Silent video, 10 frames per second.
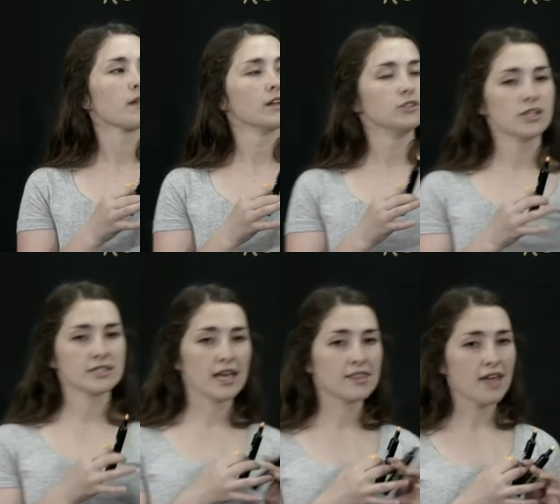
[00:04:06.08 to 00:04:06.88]
Just
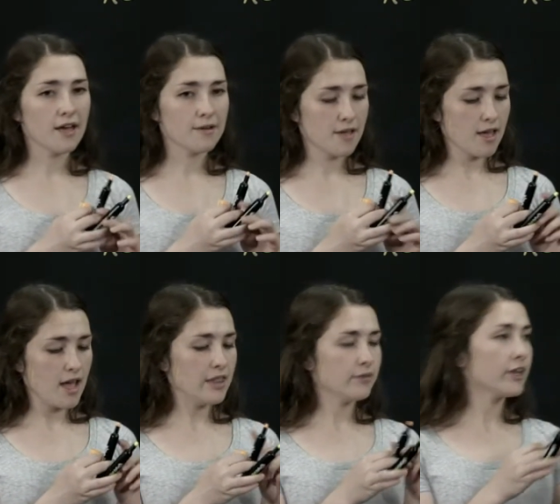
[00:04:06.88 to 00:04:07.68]
like that,
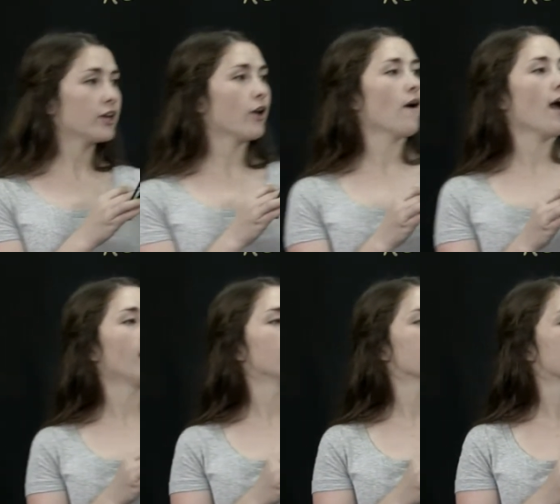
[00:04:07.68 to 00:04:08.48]
and then we can go
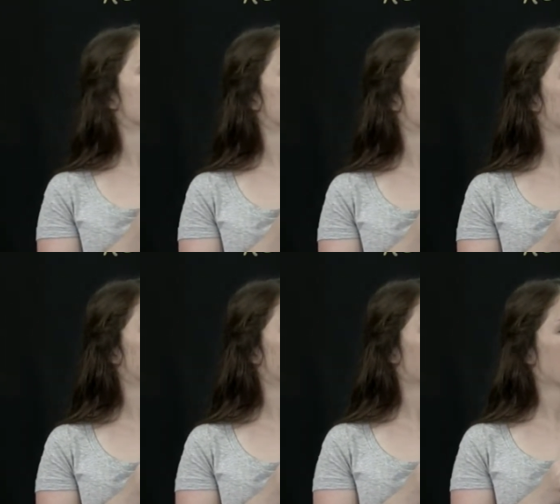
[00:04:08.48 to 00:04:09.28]
ahead
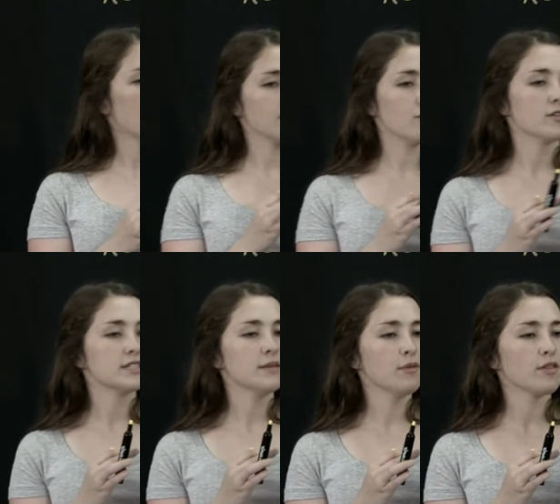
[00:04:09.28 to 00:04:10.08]
do a
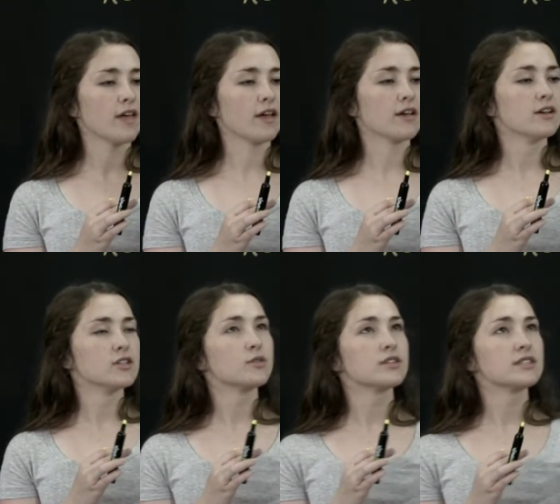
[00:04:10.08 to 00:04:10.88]
similar thing.
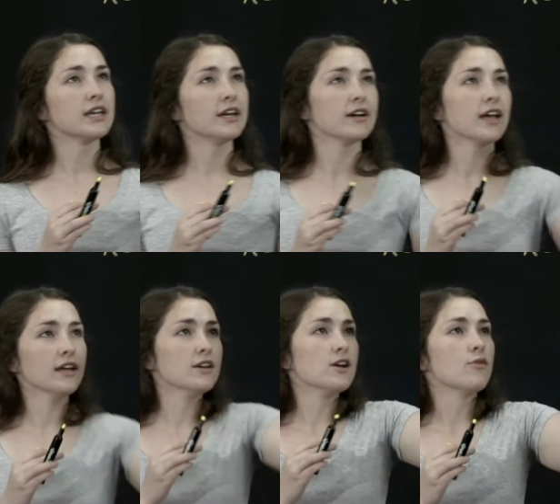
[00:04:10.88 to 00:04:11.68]
So we'll see here again,
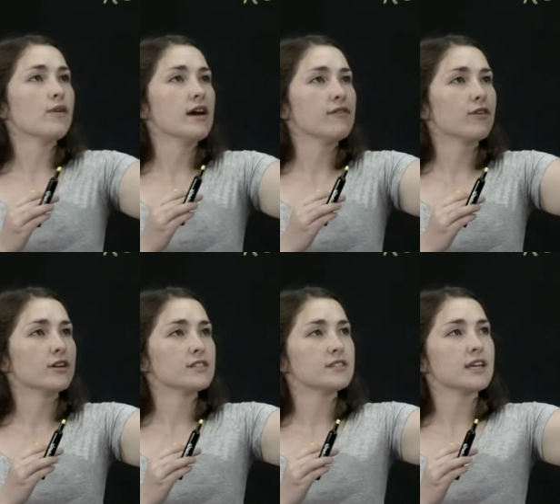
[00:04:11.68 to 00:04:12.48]
we have our
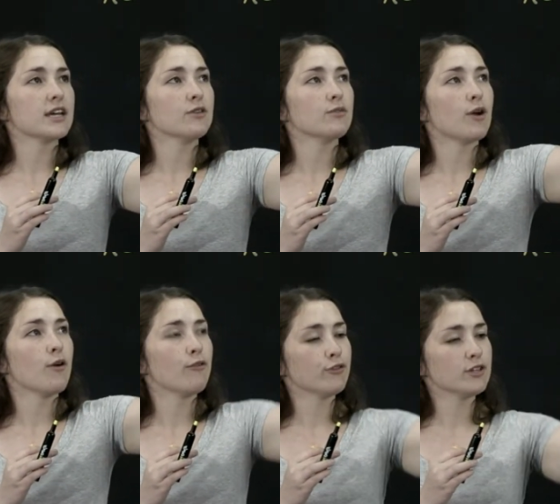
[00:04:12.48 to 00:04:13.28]
second row,
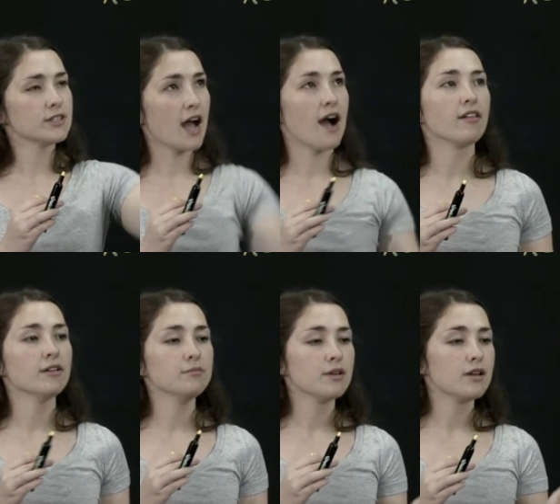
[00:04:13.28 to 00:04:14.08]
first column.
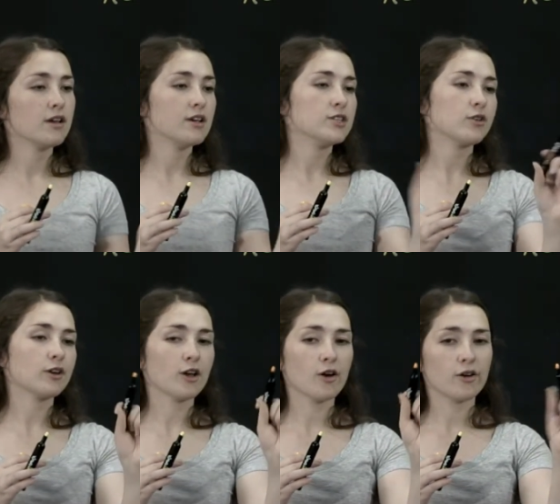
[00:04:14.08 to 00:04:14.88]
So we're going
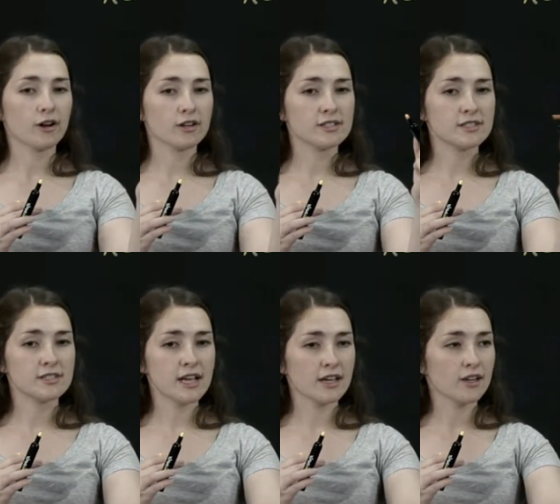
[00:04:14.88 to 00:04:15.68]
to go in our
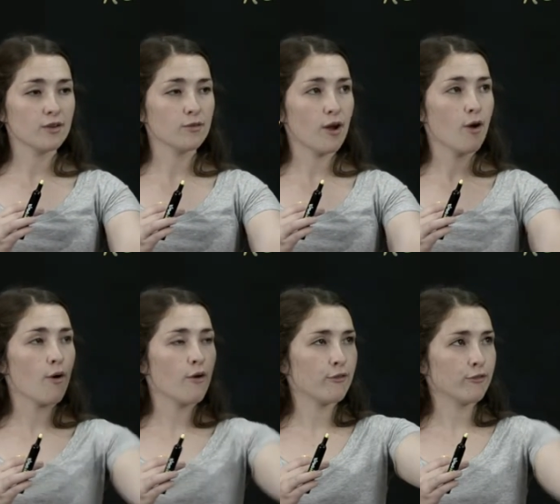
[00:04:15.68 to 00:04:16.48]
second row,
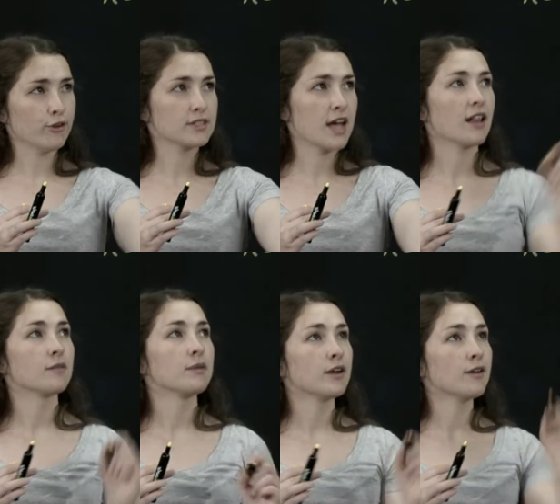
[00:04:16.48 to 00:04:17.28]
first column
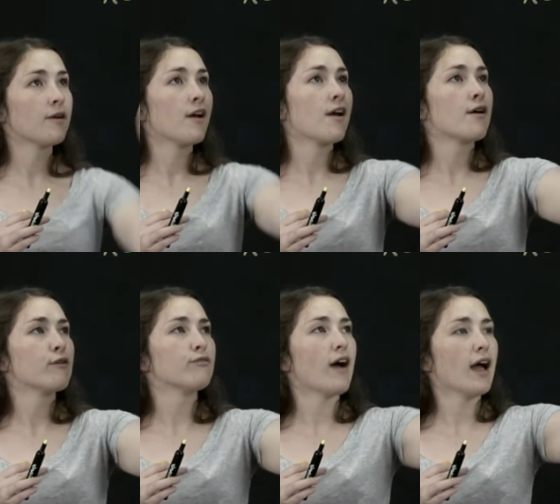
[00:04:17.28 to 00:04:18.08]
here,
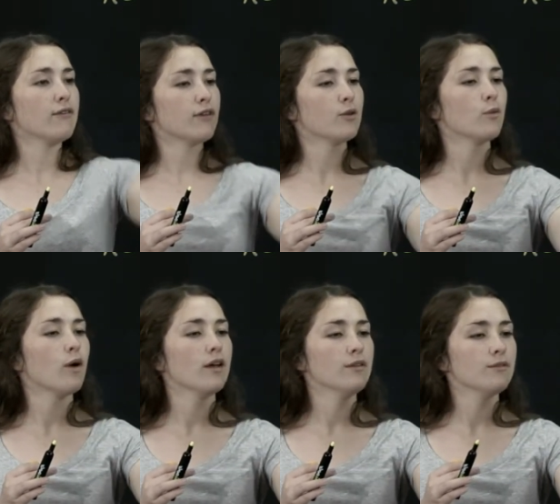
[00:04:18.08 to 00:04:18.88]
5 and 1.